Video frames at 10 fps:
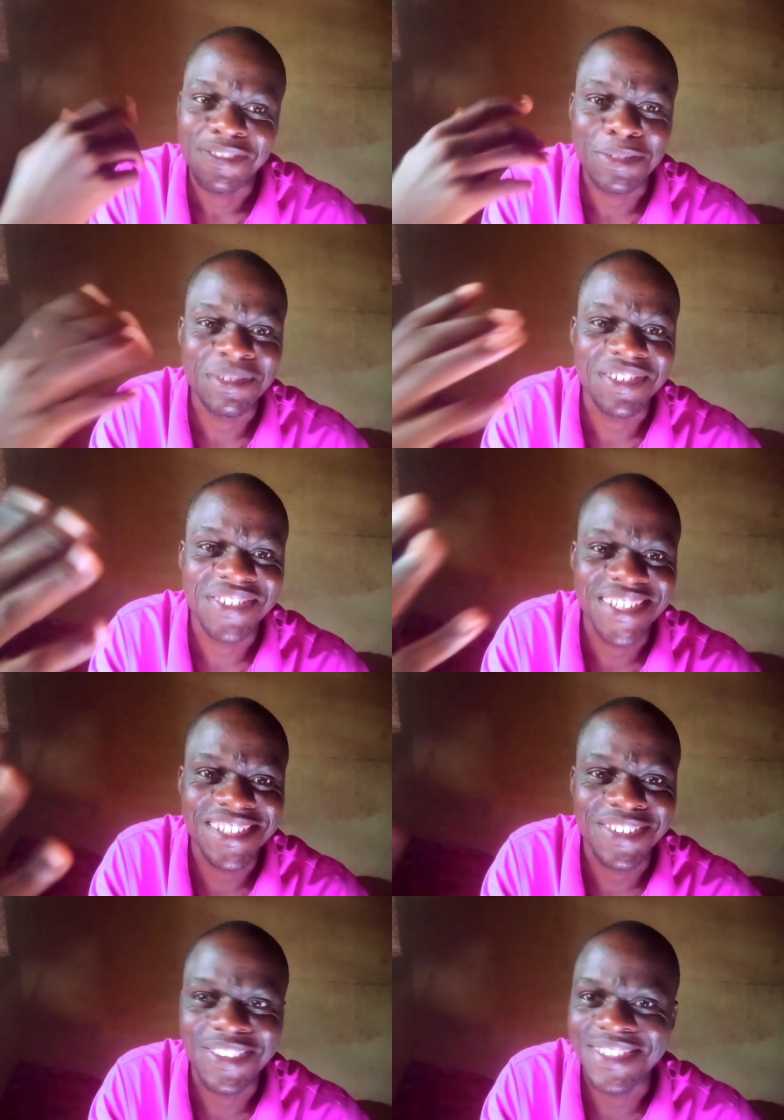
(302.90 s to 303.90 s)
just be
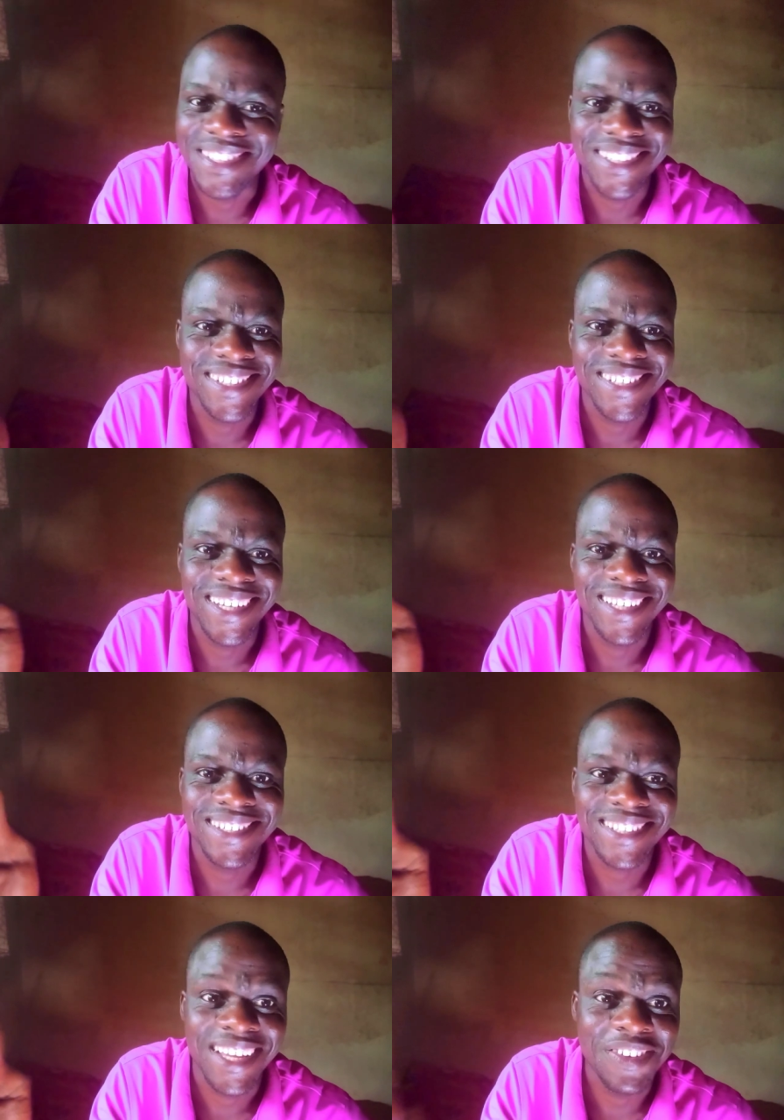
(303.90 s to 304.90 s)
creating content
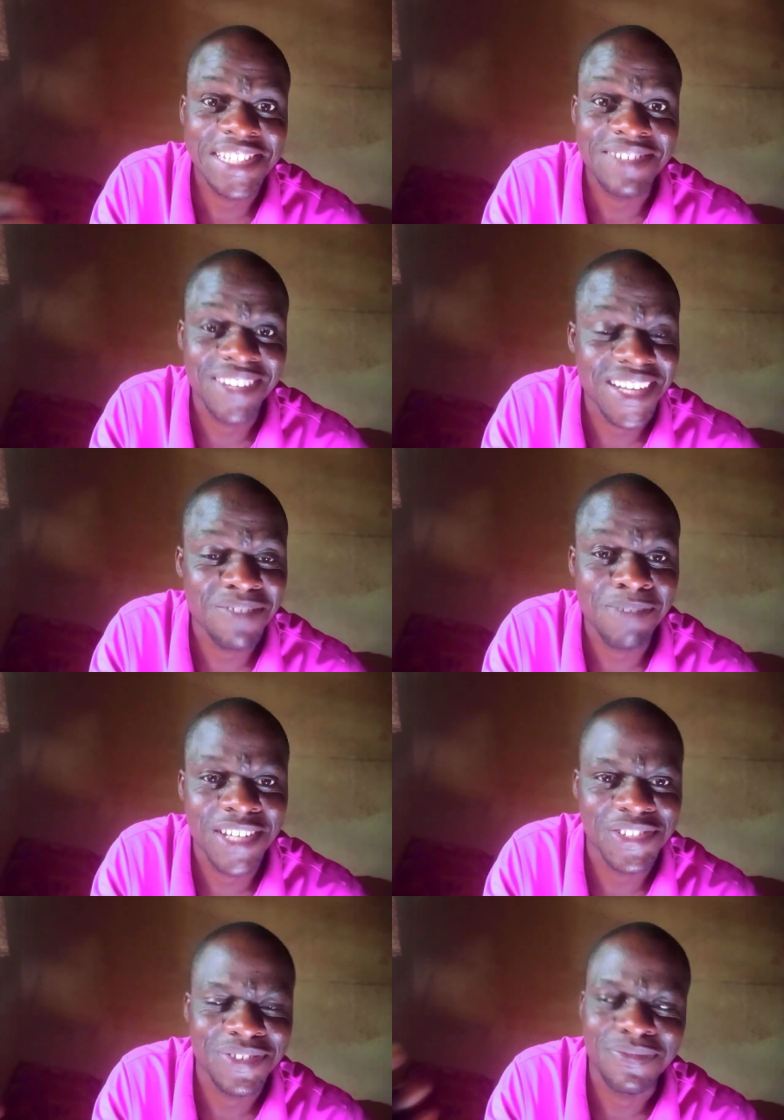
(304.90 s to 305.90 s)
that I don't even have
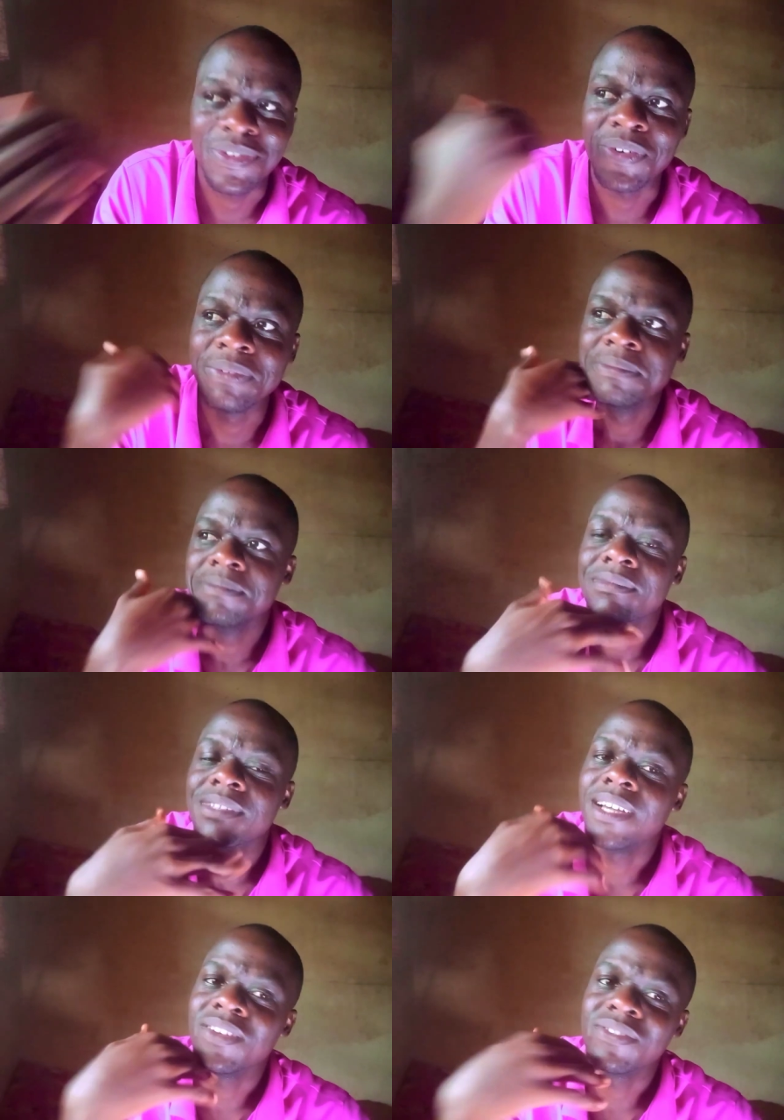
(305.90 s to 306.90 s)
passion for.
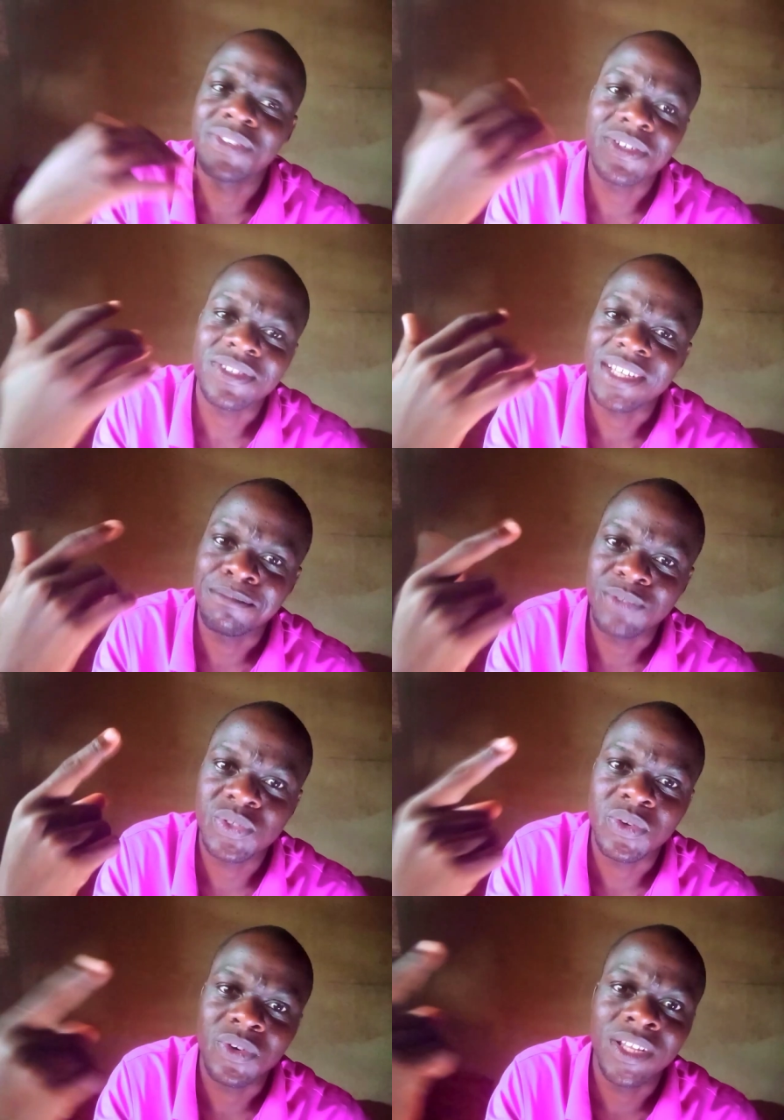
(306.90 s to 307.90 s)
And of course, I'm
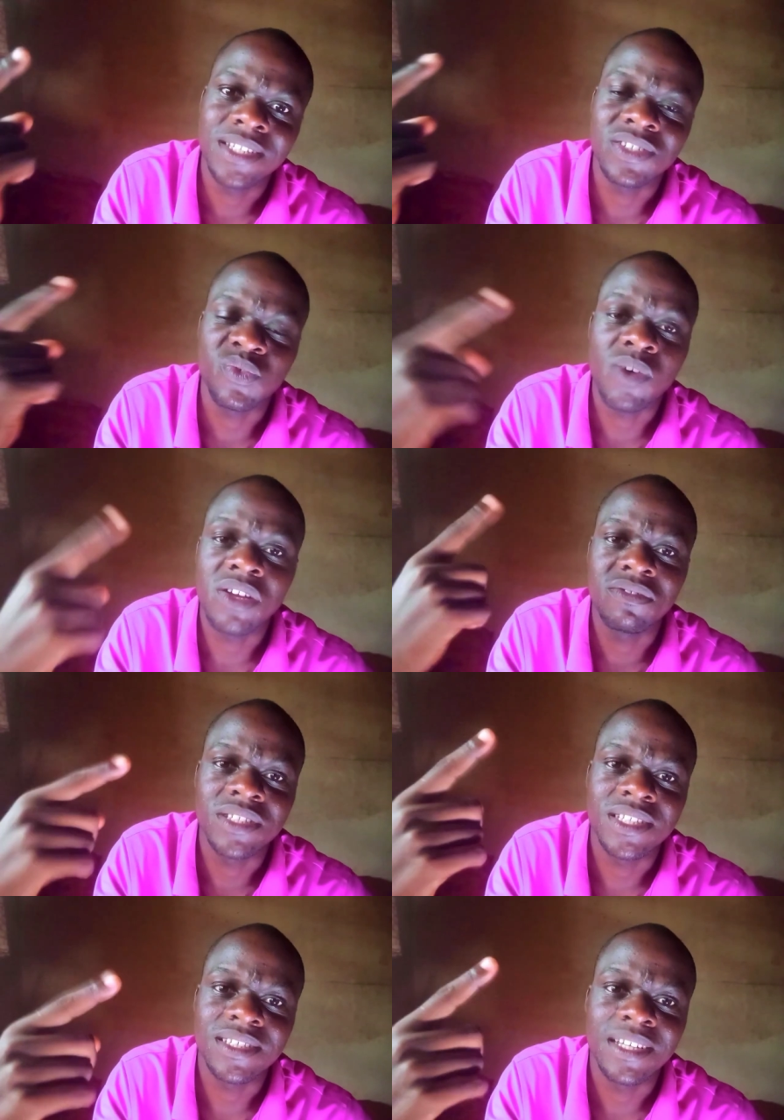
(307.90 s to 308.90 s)
sure that is one of
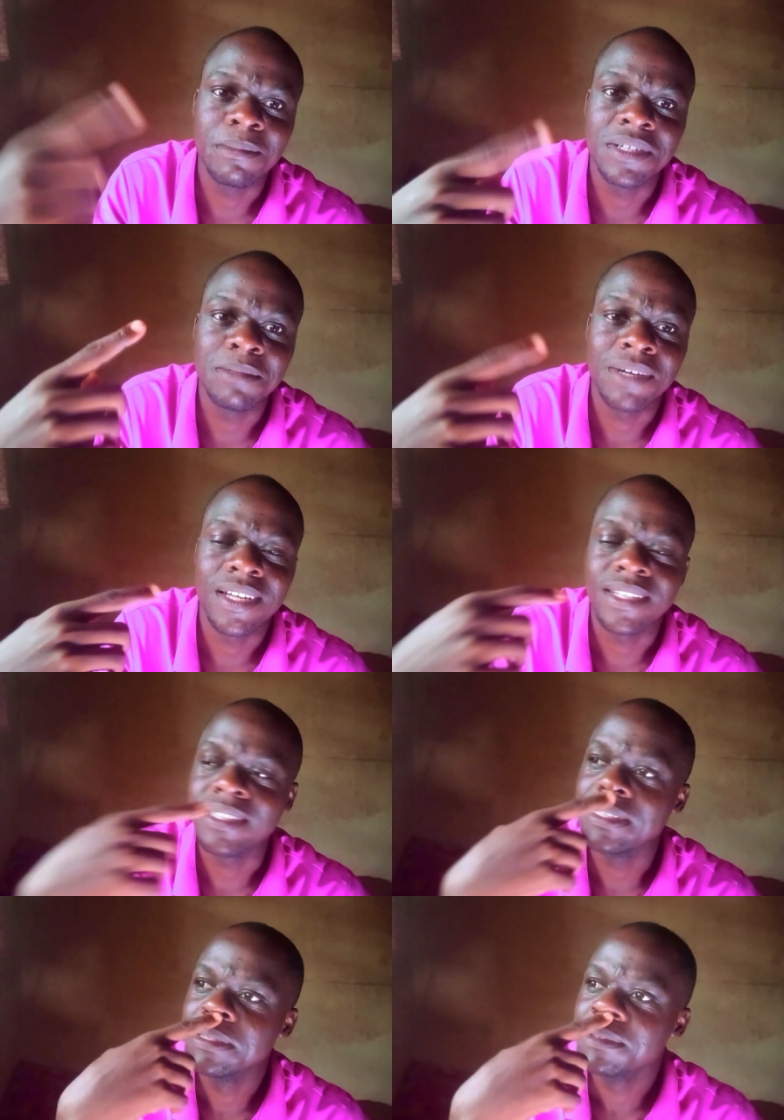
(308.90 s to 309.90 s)
the things that made my
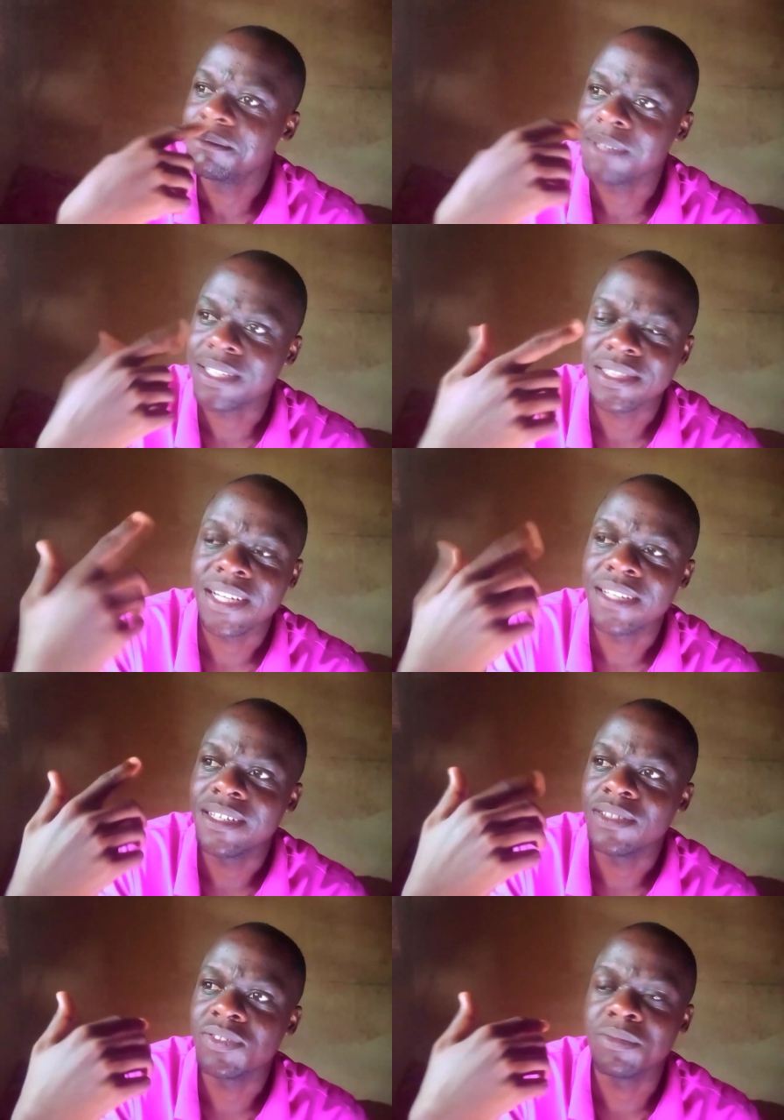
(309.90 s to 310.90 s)
my
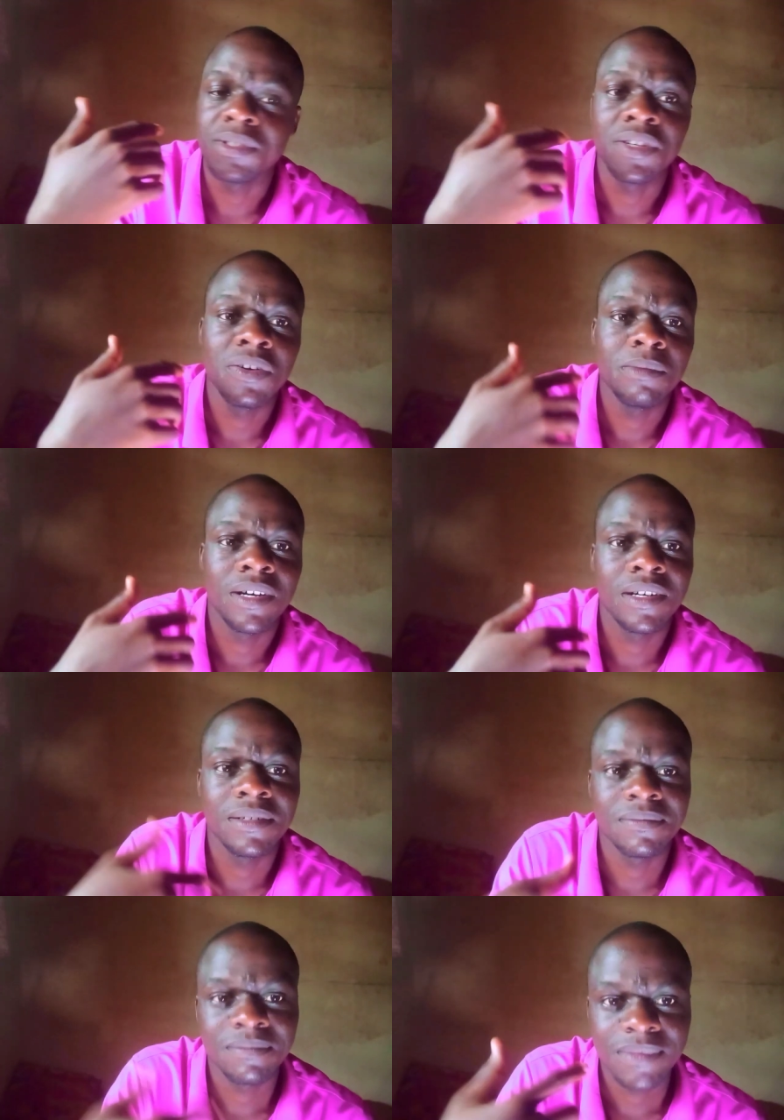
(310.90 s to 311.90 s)
channel to become a,